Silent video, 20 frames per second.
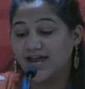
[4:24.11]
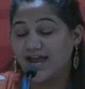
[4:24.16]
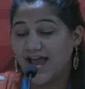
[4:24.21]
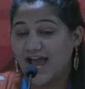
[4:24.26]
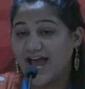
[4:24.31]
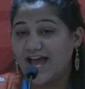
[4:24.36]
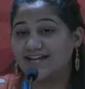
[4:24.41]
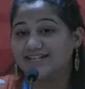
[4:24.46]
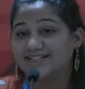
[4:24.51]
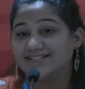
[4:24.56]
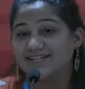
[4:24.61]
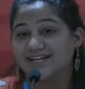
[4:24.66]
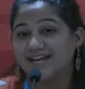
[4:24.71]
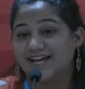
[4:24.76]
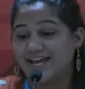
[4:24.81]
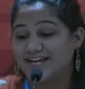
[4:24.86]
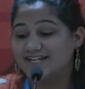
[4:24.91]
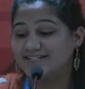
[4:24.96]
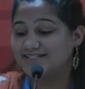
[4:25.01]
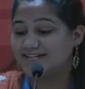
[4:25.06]
And
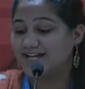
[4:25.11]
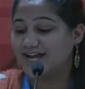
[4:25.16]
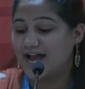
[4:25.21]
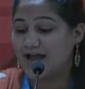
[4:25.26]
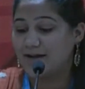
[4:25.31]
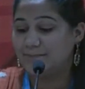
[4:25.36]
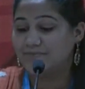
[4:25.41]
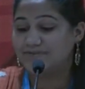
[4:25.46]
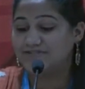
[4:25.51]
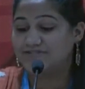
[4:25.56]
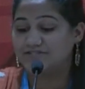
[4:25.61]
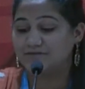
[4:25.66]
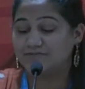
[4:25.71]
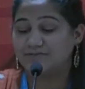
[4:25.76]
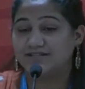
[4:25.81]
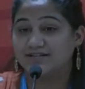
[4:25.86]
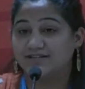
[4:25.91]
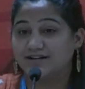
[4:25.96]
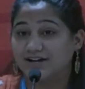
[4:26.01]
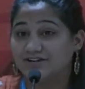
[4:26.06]
India happens to be
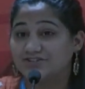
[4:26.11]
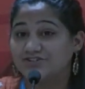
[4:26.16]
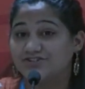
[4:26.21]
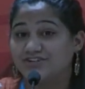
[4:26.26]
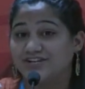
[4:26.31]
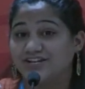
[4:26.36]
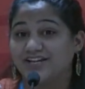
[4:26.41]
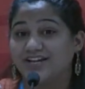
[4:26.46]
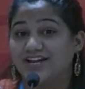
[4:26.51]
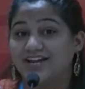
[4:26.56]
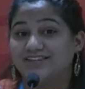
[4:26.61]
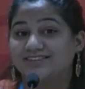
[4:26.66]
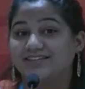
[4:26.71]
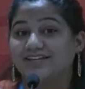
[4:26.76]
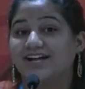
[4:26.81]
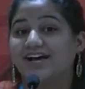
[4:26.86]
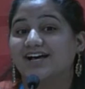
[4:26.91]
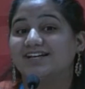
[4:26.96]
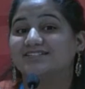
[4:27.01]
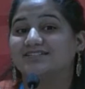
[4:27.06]
the country
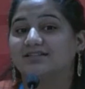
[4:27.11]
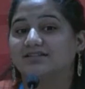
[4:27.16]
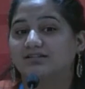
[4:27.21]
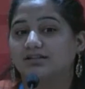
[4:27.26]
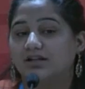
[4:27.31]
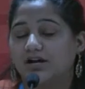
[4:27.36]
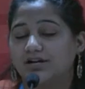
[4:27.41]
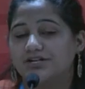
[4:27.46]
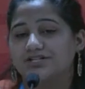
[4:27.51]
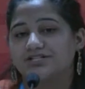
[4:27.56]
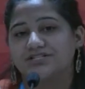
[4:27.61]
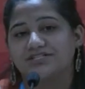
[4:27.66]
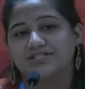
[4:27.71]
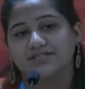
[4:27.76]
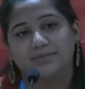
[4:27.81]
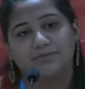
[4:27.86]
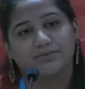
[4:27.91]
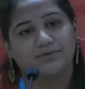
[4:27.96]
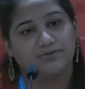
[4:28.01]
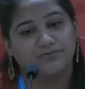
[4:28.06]
that has the largest
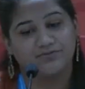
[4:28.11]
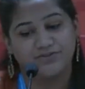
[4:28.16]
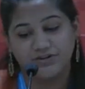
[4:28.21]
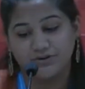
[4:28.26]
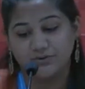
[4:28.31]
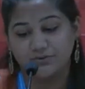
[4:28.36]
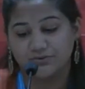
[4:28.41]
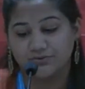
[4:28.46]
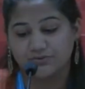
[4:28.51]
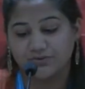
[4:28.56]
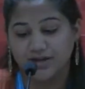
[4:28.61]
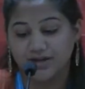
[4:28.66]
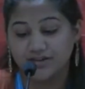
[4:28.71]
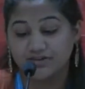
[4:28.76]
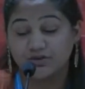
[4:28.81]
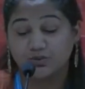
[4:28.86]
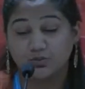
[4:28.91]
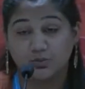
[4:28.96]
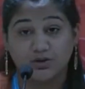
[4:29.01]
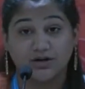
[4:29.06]
number of youth in
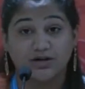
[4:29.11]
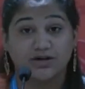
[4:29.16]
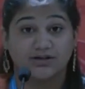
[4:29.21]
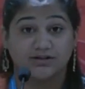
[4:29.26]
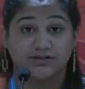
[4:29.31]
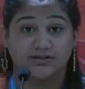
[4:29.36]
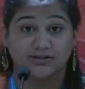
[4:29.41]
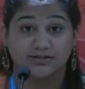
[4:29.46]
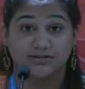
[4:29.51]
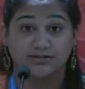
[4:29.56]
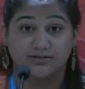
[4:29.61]
the world.